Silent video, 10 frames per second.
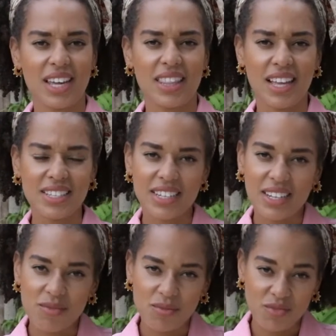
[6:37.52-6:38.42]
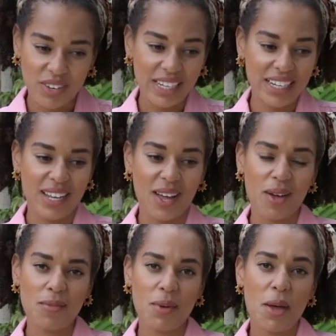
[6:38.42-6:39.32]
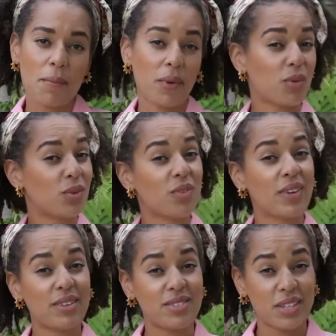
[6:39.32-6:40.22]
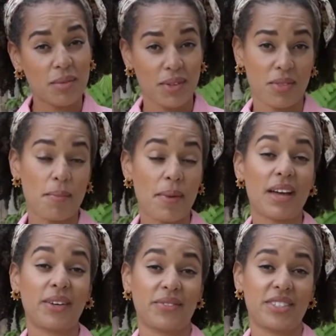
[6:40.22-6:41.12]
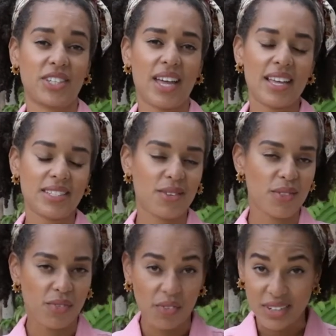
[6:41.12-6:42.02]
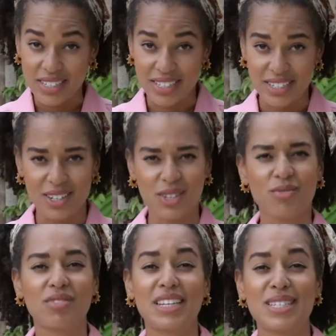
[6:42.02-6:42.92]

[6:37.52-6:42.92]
That's going to wrinkle it up, but all the wrinkles are going to be on the back of the chair, so the front is going to look really